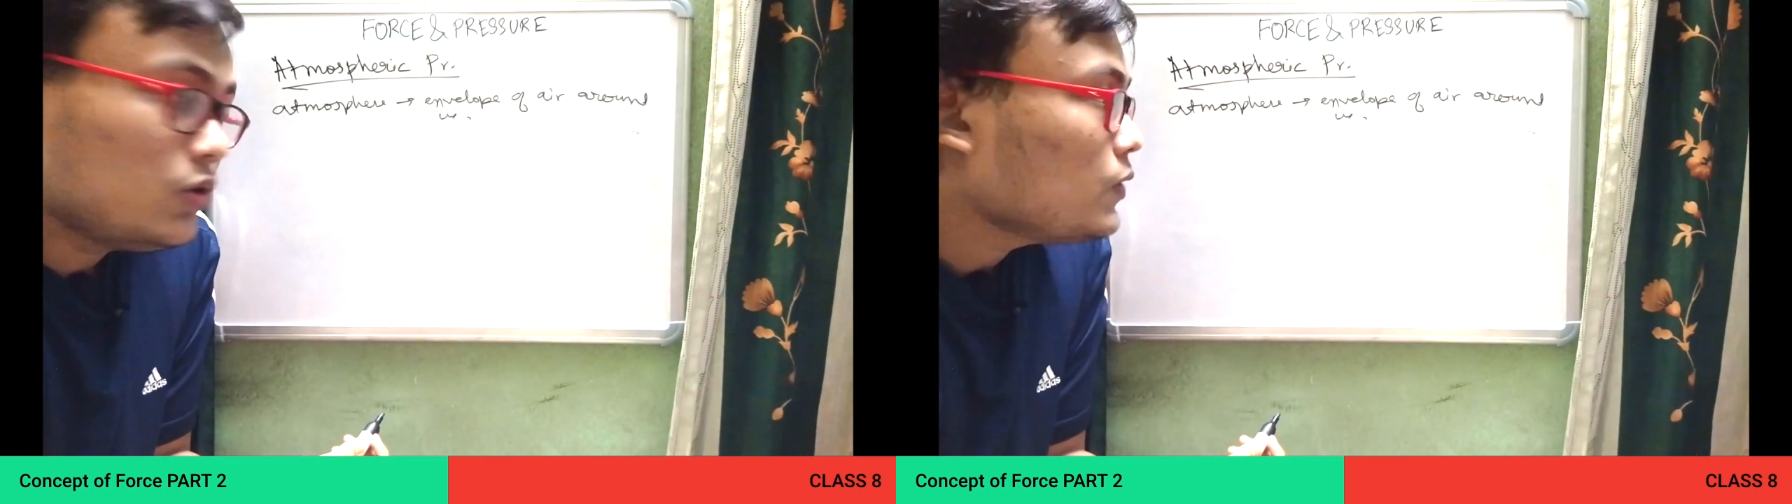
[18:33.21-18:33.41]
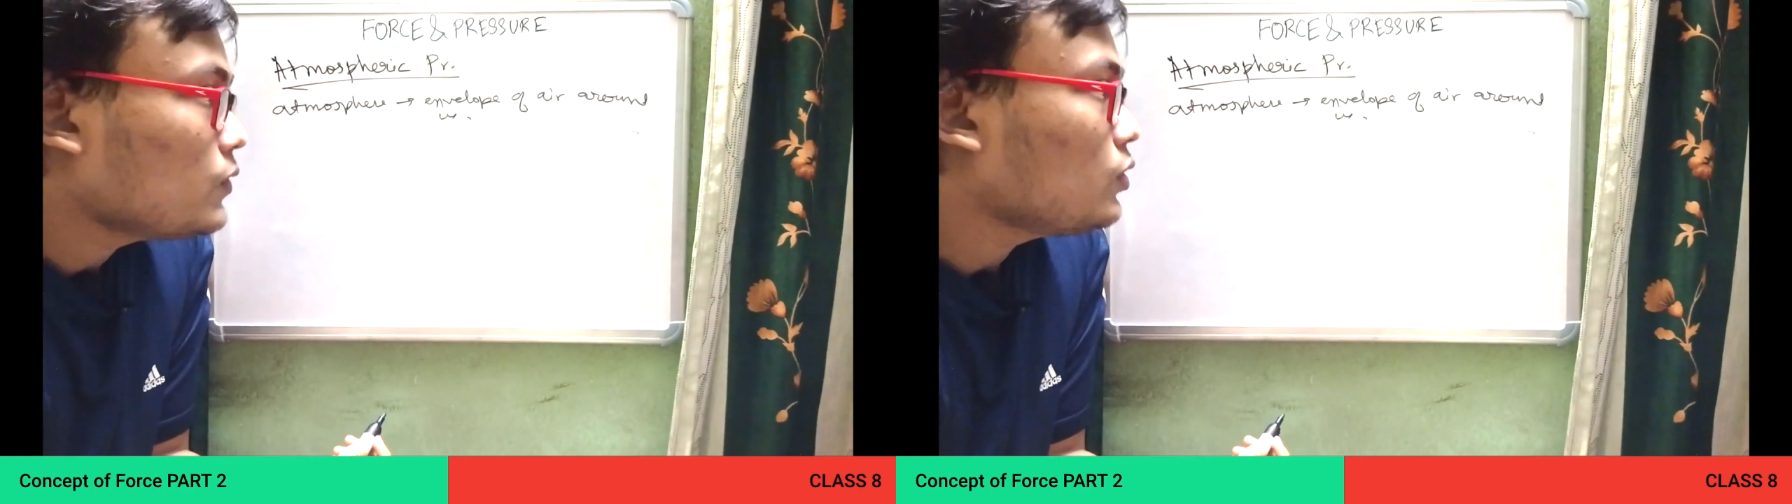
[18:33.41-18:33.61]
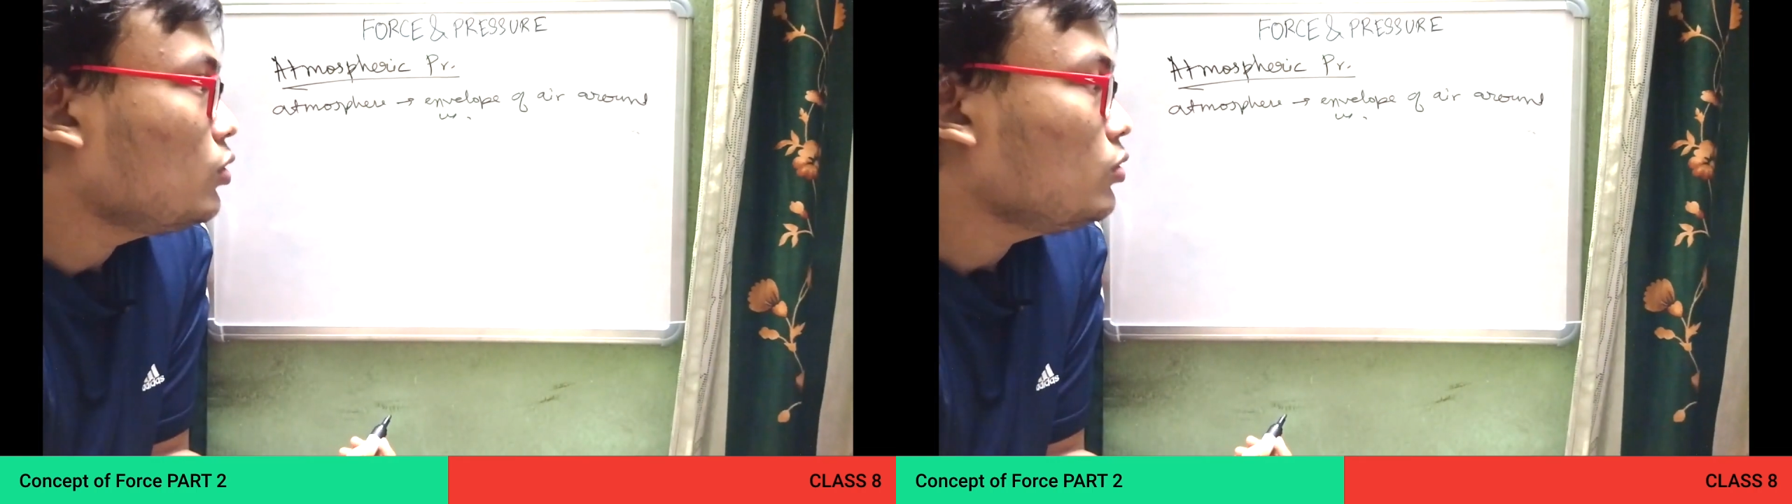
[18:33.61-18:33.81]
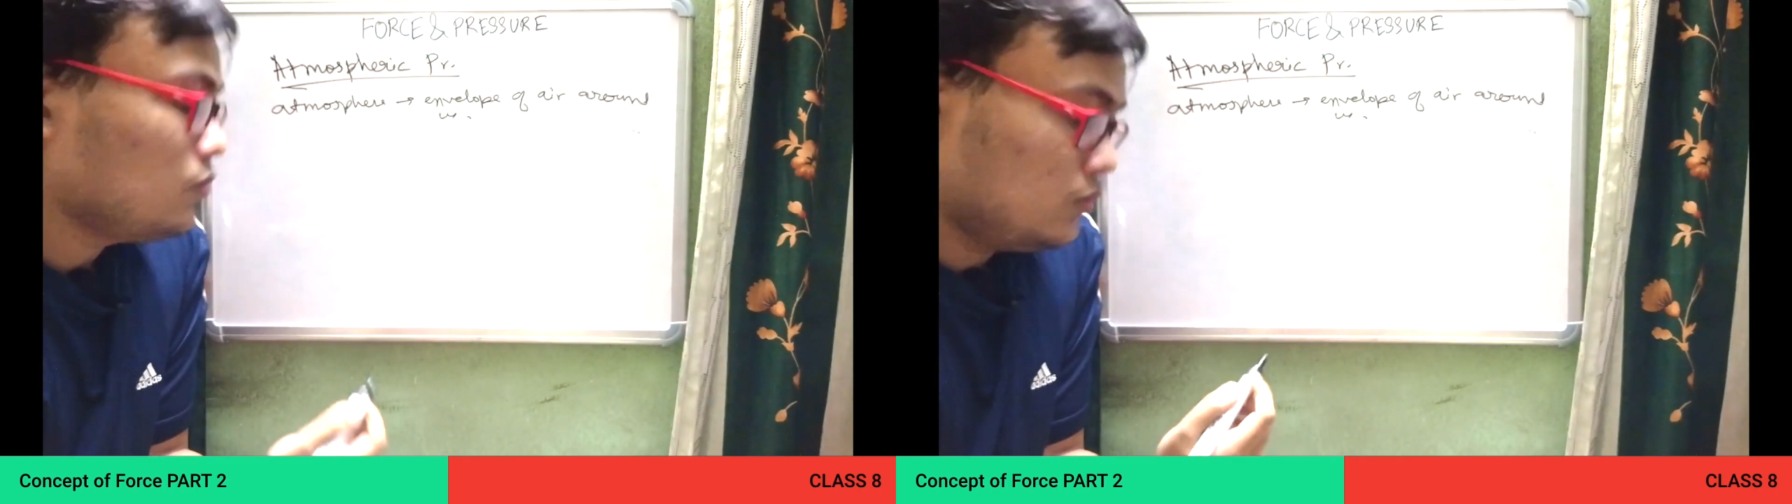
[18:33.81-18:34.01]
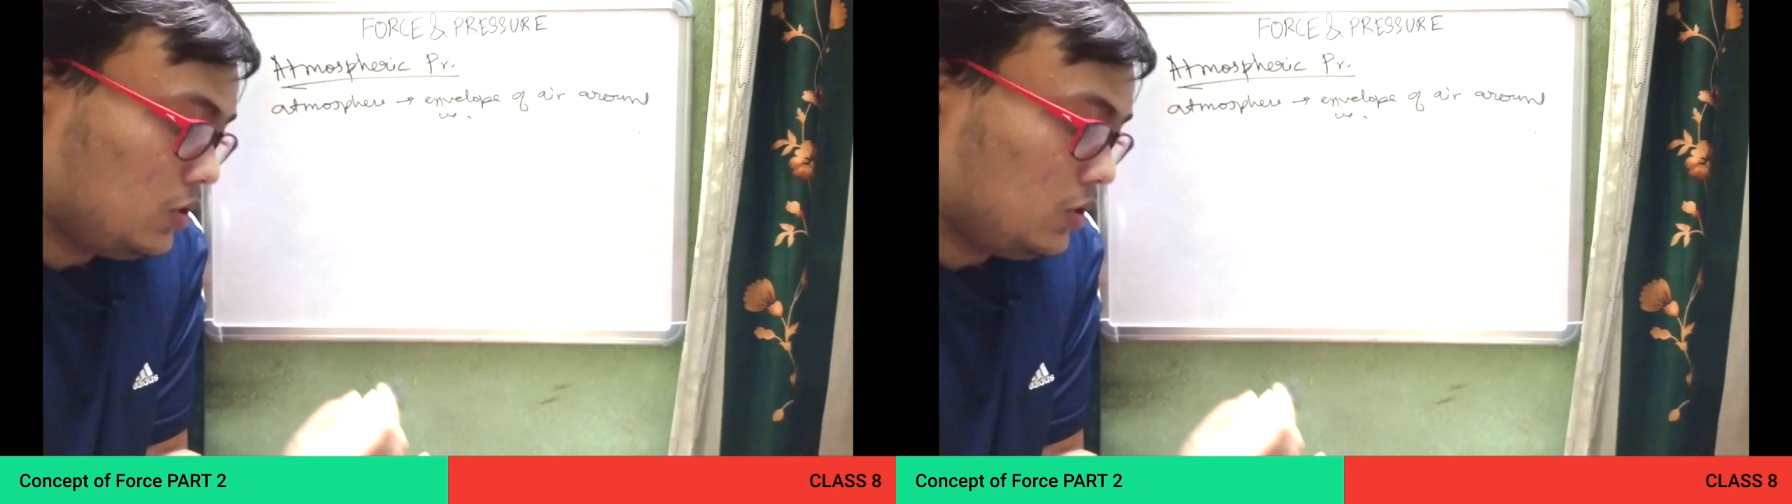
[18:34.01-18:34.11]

So